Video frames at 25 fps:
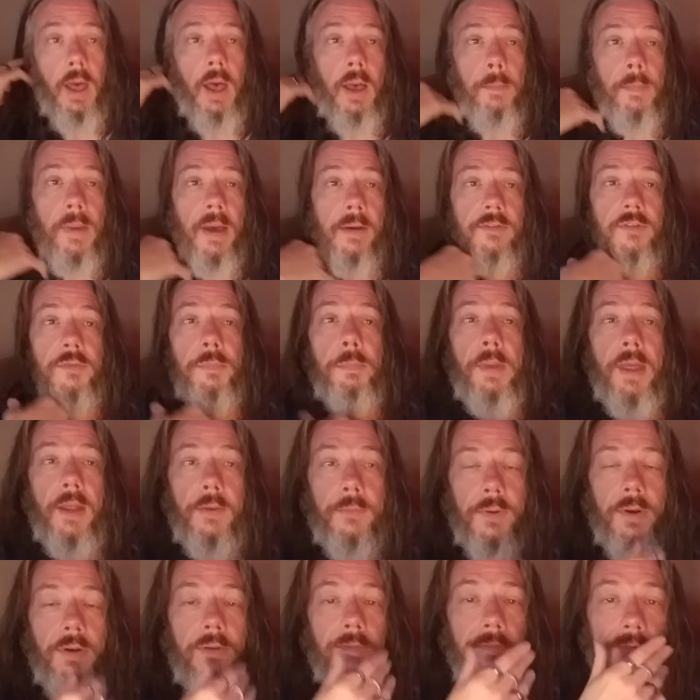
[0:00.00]
I was
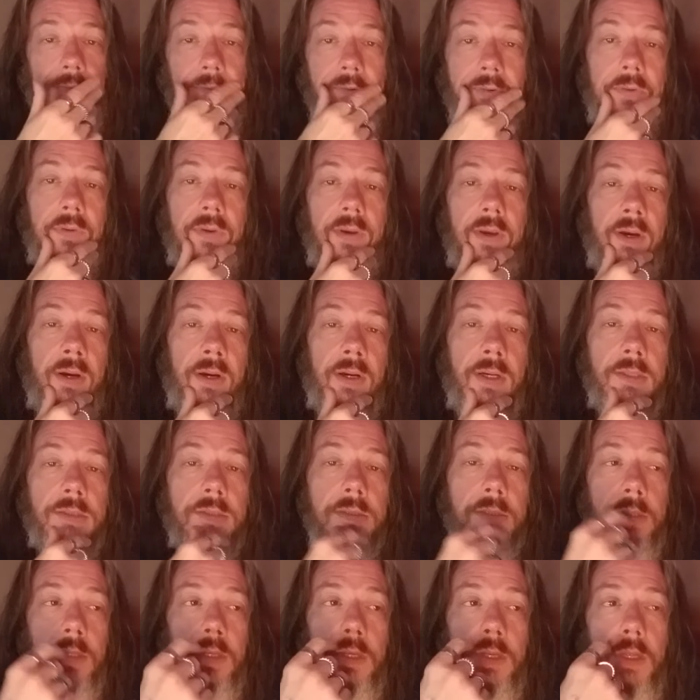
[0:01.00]
bedridden for 2 years.
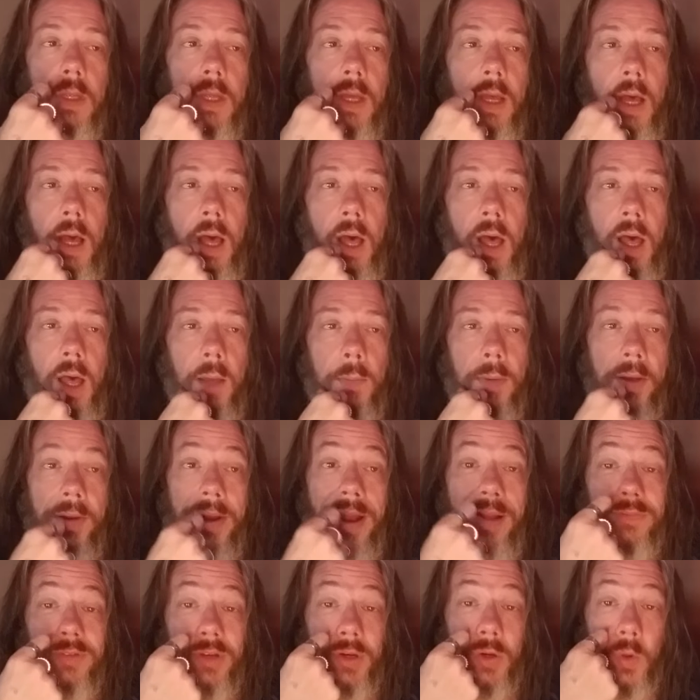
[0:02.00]
I'd
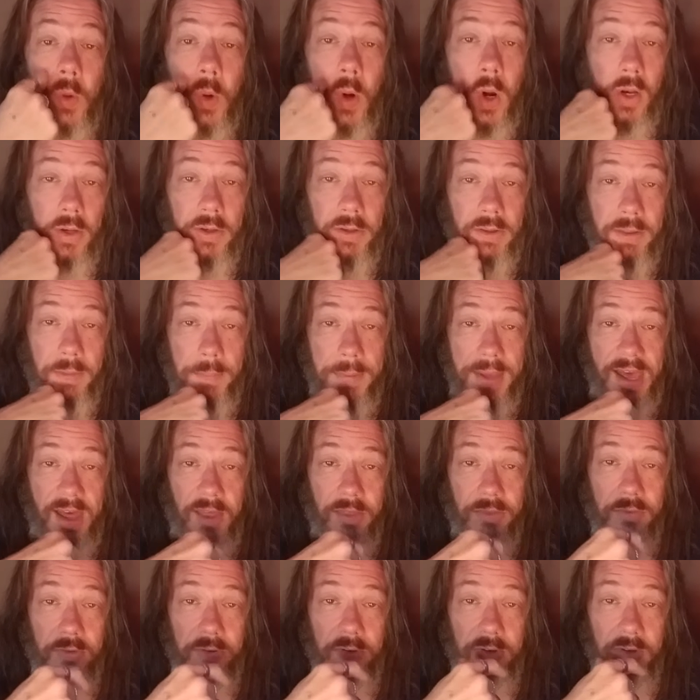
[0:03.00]
have to crawl to the
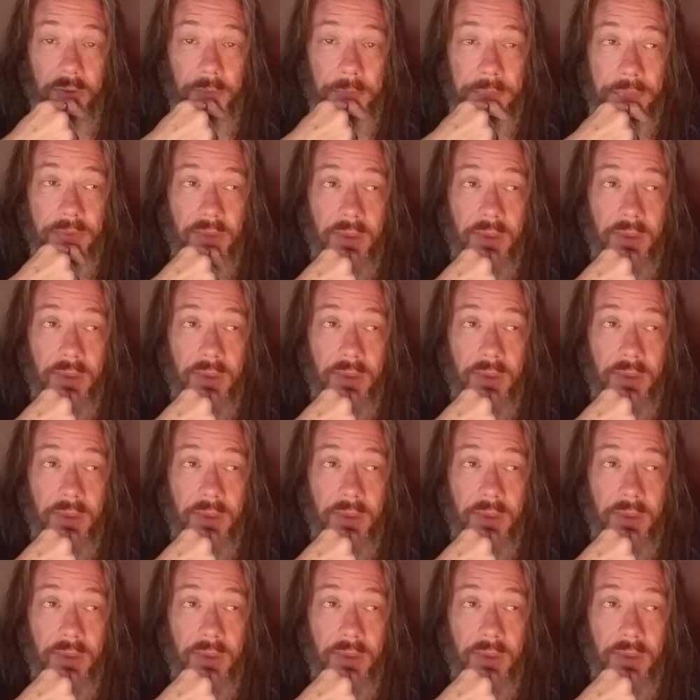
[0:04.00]
bathroom.